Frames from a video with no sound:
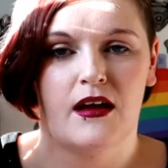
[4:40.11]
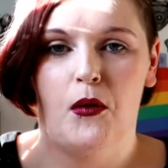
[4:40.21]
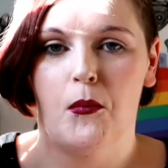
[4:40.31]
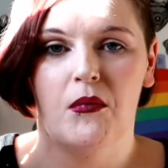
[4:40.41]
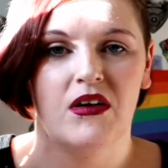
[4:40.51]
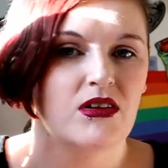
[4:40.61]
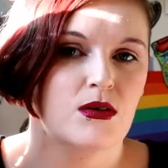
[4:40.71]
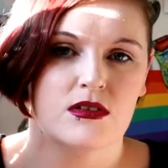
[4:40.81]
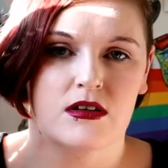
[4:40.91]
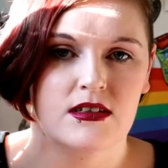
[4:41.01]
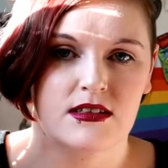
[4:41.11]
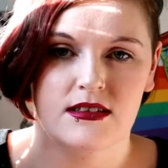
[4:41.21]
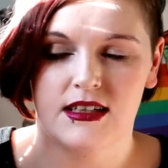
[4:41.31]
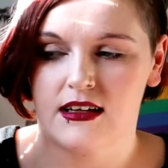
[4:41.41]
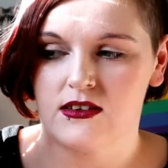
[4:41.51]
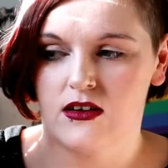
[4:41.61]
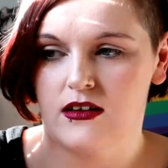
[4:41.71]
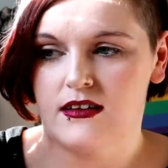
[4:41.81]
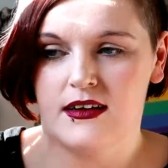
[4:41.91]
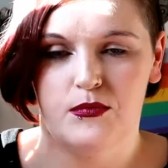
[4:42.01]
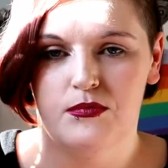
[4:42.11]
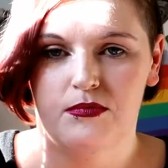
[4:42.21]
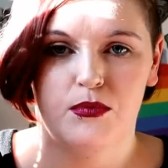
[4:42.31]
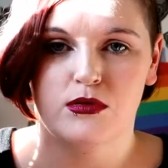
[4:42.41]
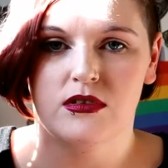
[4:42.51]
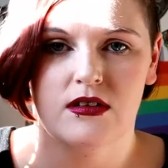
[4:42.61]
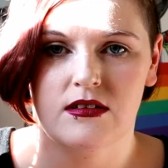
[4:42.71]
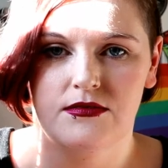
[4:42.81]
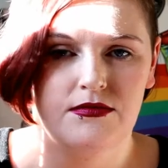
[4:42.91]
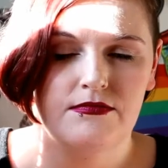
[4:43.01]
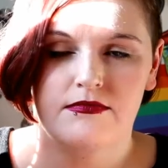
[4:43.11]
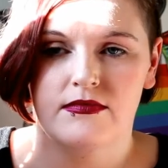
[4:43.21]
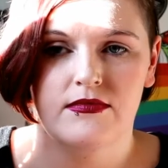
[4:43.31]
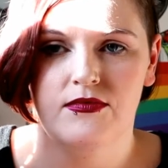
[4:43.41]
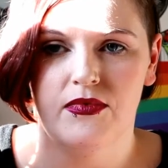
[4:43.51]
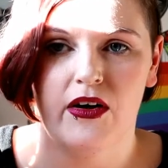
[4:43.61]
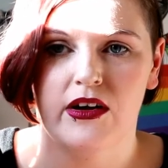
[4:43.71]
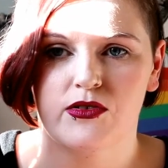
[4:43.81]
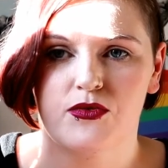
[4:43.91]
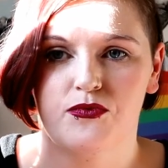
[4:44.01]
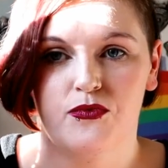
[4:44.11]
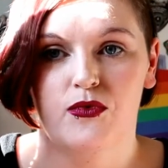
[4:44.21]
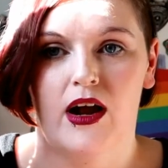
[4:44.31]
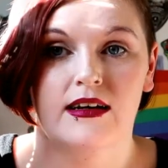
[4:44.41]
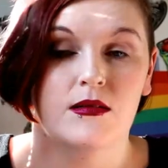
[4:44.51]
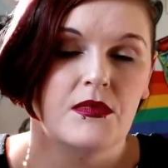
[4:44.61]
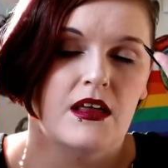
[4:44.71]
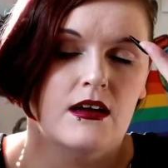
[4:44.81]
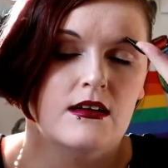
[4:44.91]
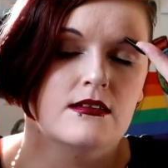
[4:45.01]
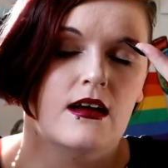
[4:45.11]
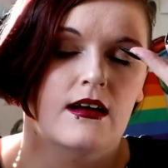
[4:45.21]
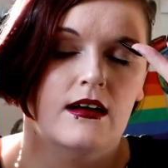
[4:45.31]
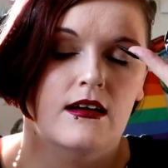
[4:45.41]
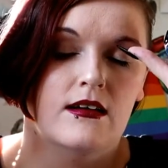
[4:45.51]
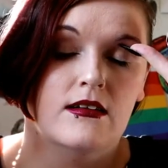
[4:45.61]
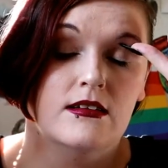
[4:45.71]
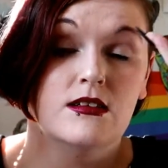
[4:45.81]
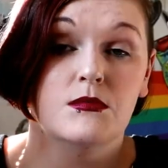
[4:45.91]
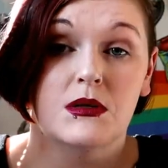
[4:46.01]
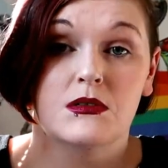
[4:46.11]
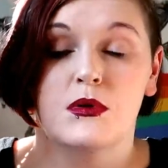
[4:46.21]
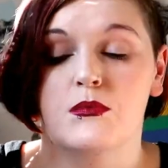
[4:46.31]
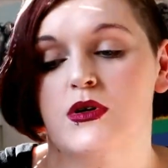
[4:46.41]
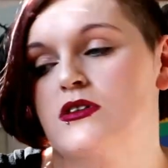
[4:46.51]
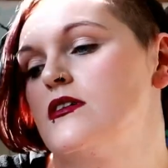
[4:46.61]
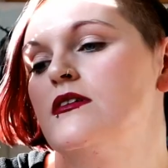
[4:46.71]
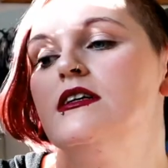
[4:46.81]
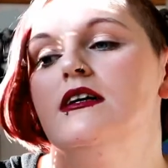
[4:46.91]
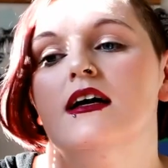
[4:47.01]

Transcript: Um, if anyone's on TikTok, I post a lot of various random things, uh, sometimes about books though.